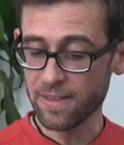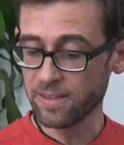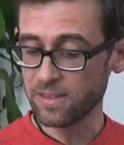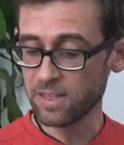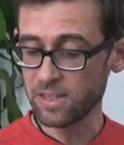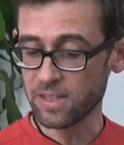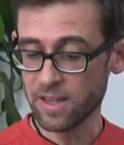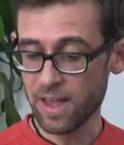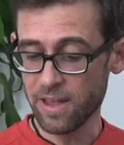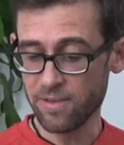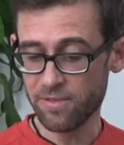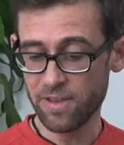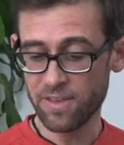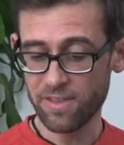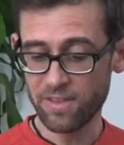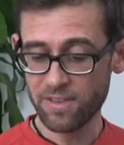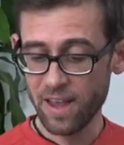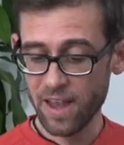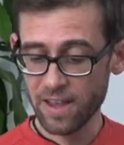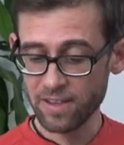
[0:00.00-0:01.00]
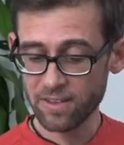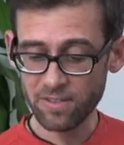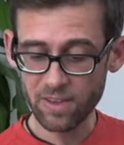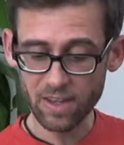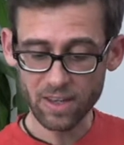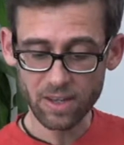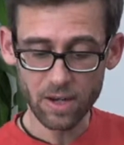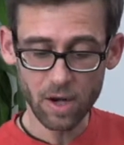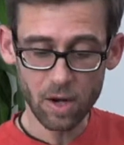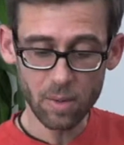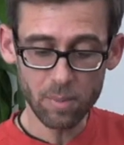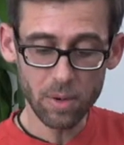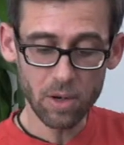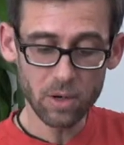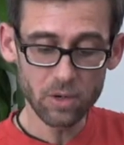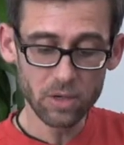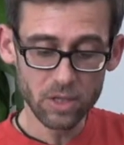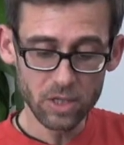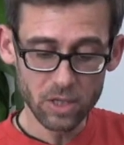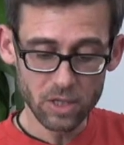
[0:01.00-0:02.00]
this is a fantastic
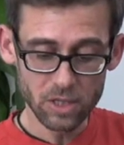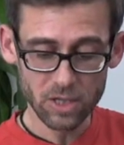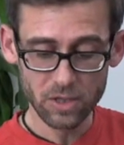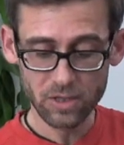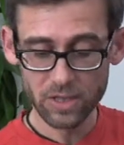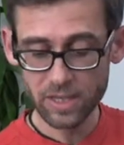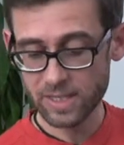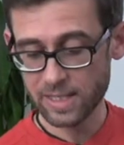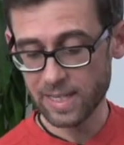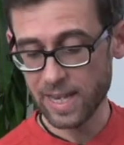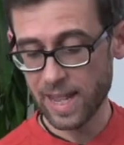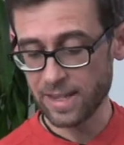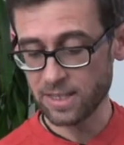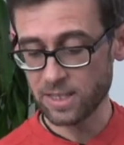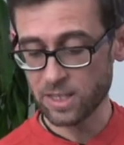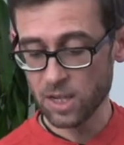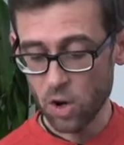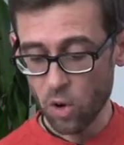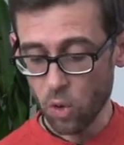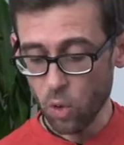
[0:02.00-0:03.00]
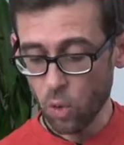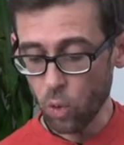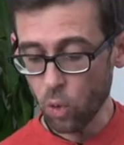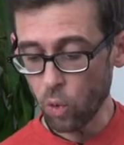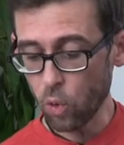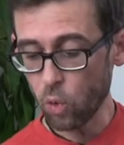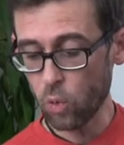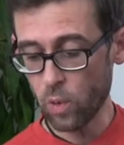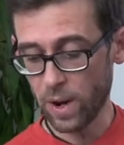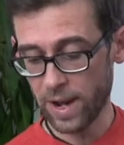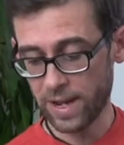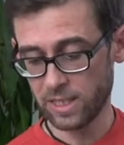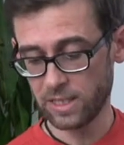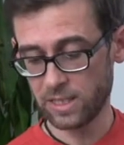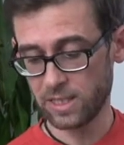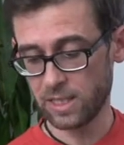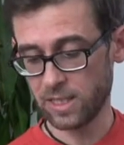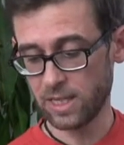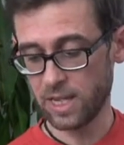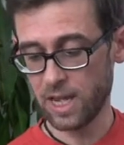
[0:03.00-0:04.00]
combo. So this lens
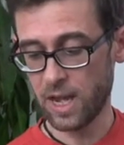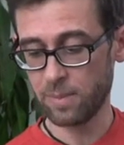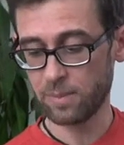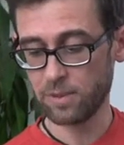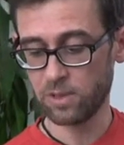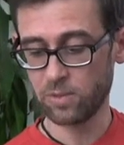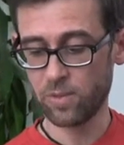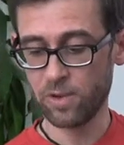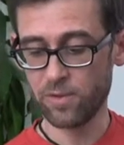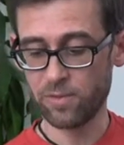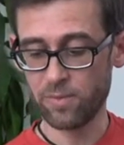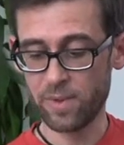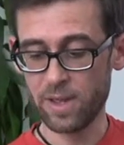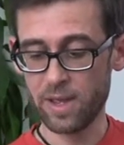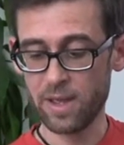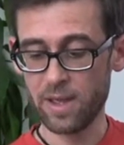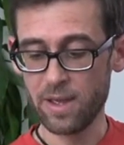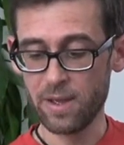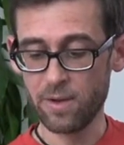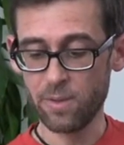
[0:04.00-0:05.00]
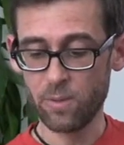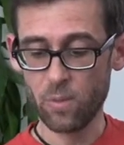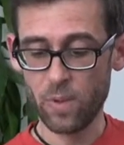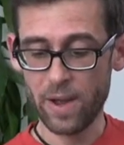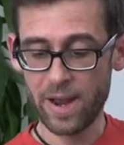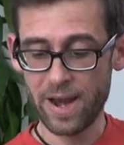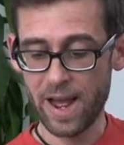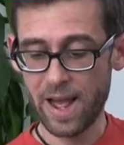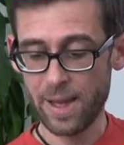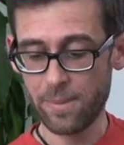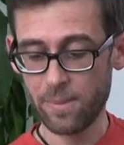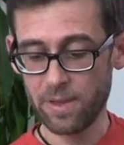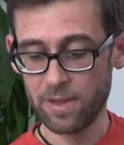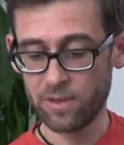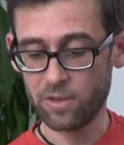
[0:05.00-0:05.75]
always comes with me when I'm